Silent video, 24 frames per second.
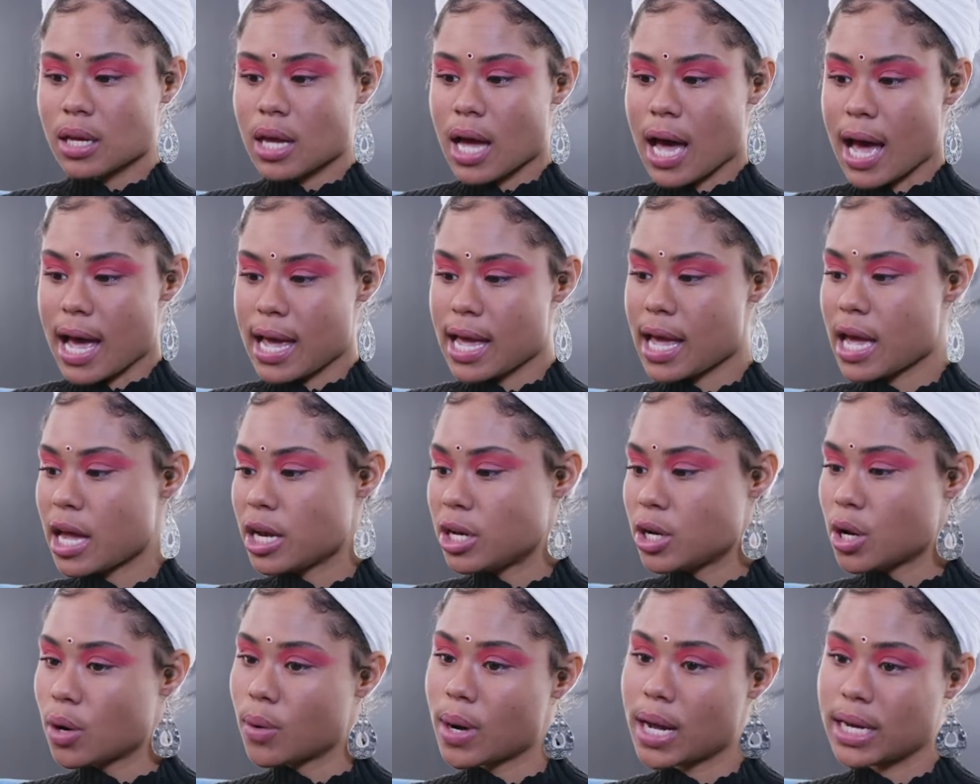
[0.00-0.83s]
I had
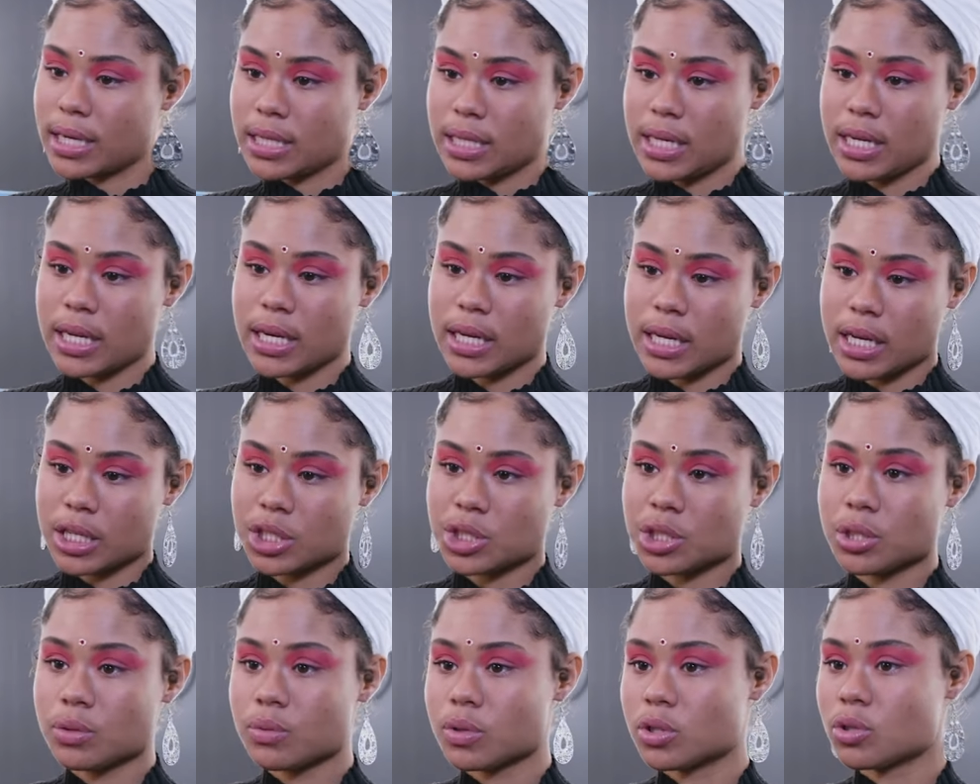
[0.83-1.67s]
no idea that
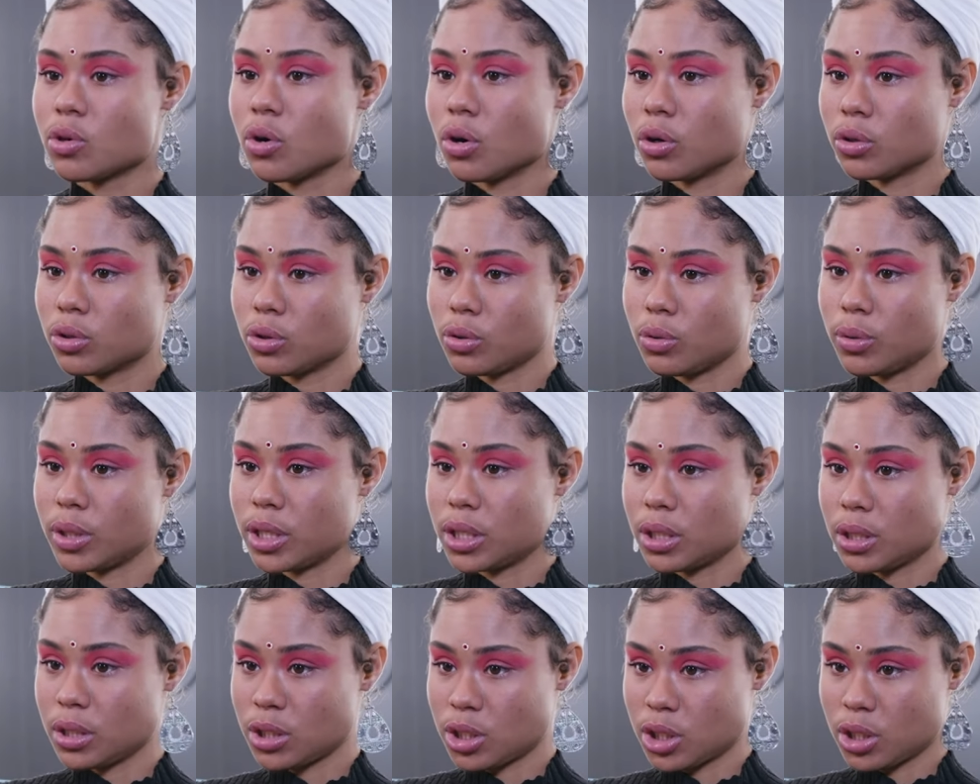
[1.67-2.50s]
she was going through
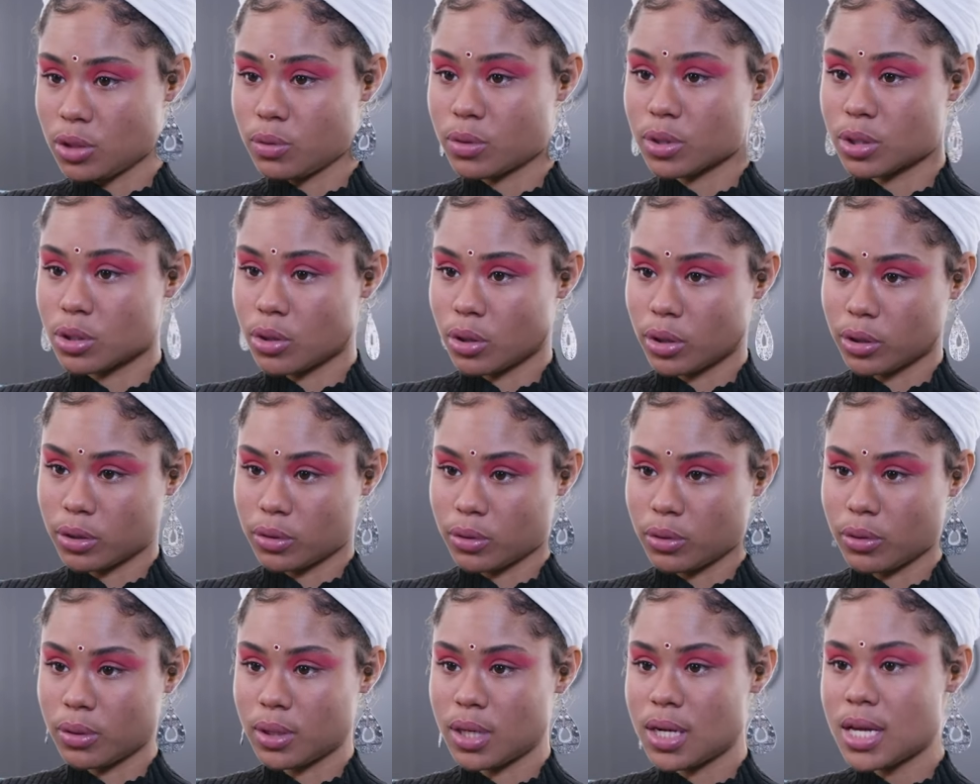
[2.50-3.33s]
what she was going
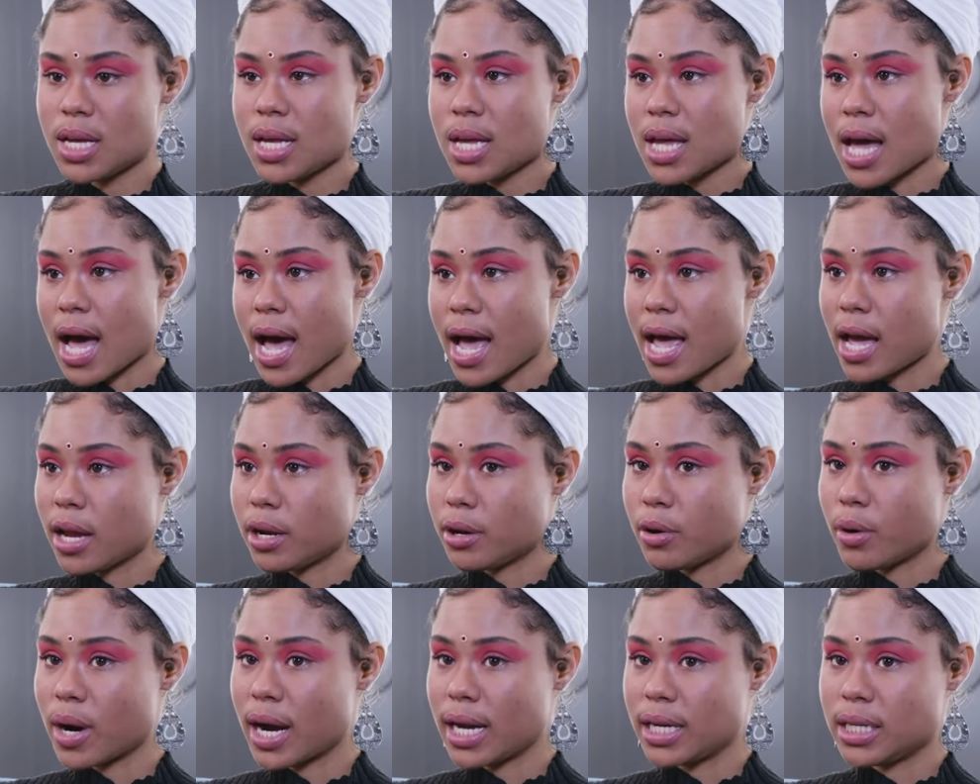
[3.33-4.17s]
through. I had
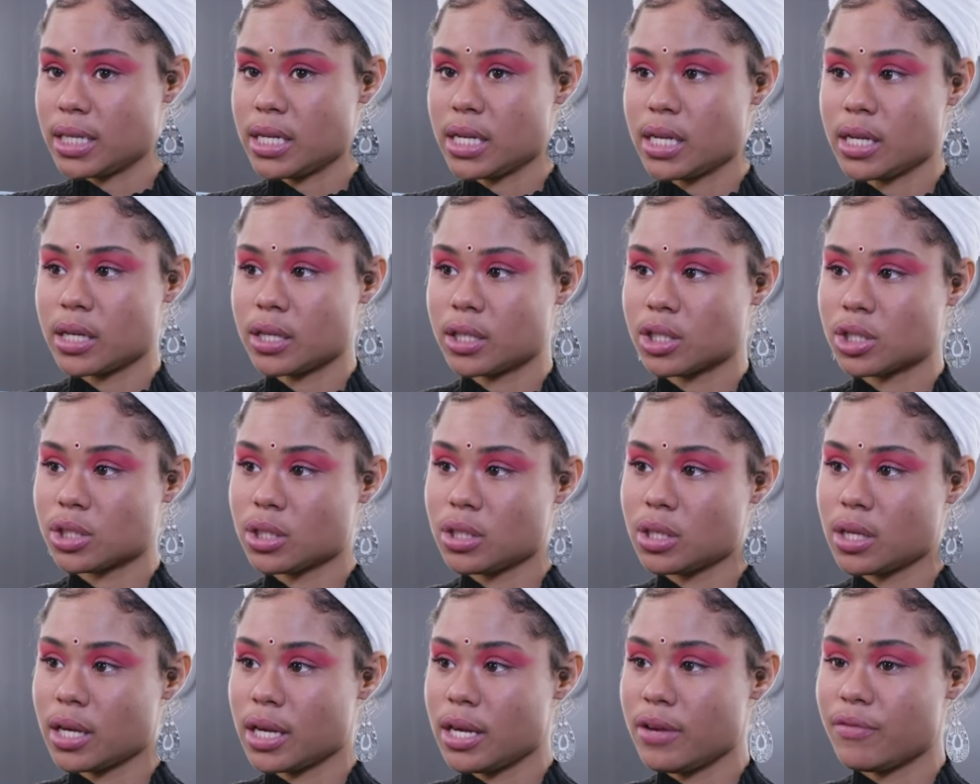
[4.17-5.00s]
no idea
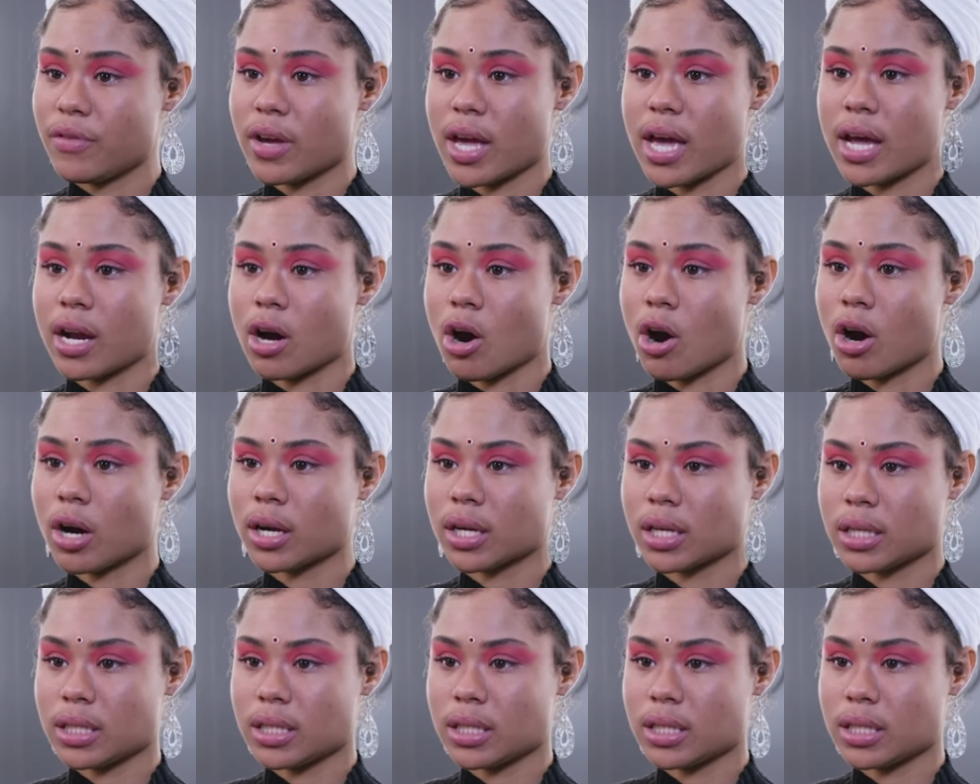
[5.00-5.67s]
she even had a heart